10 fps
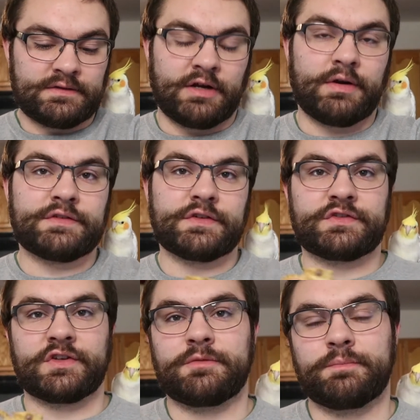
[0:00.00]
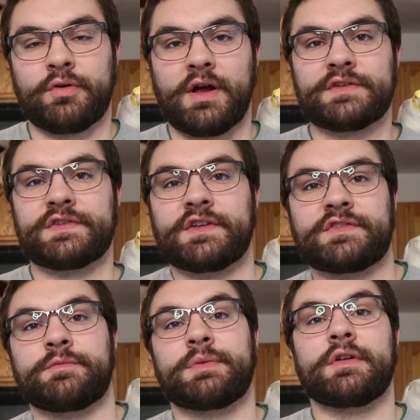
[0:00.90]
There is a certain
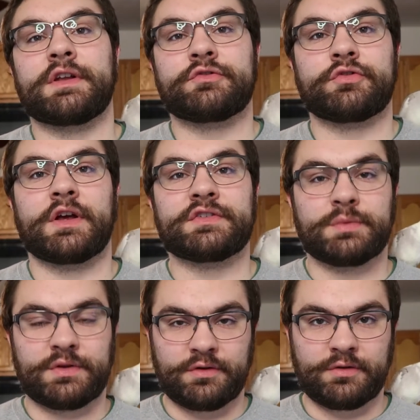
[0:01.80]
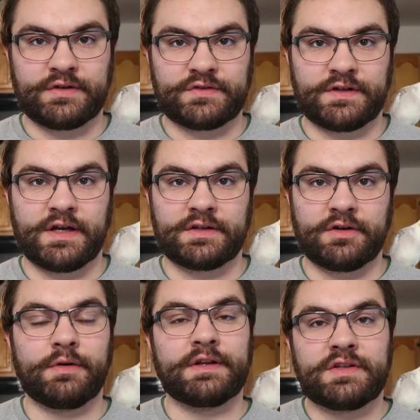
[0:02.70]
process of building trust with your crested
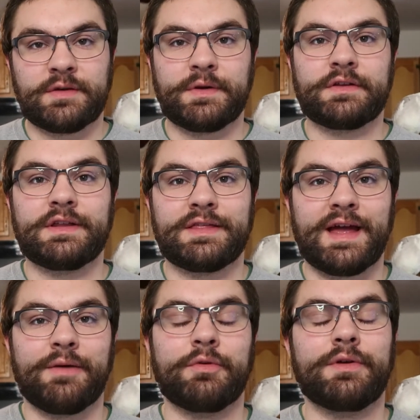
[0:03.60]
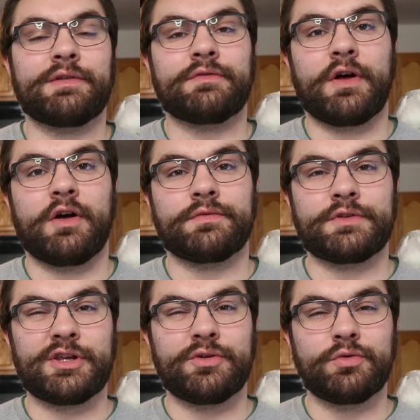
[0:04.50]
gecko, and typically that will
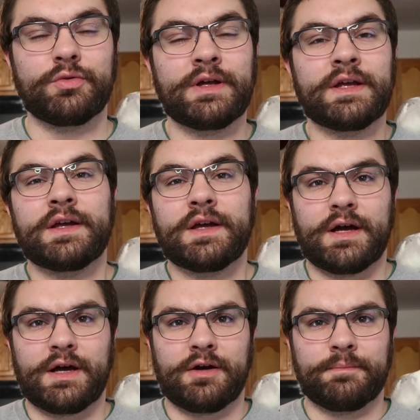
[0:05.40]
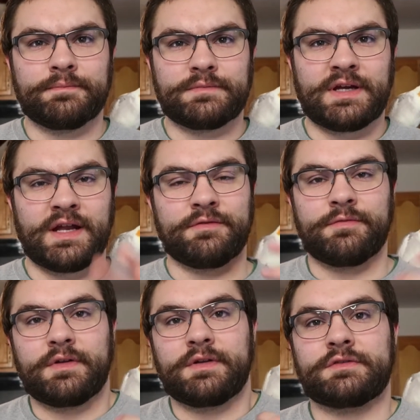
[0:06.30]
involve you kind
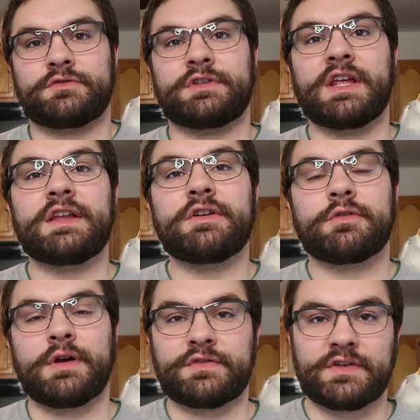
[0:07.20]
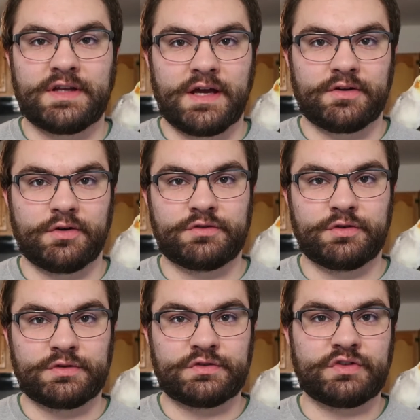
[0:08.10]
of get your crested gecko
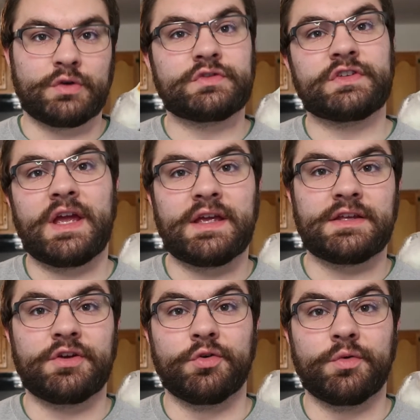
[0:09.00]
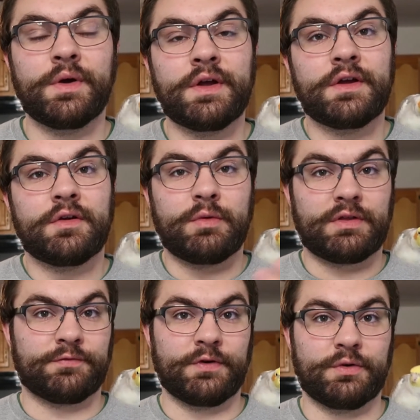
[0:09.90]
to associate you
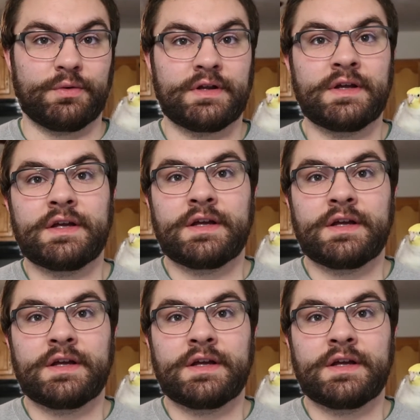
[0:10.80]
with food.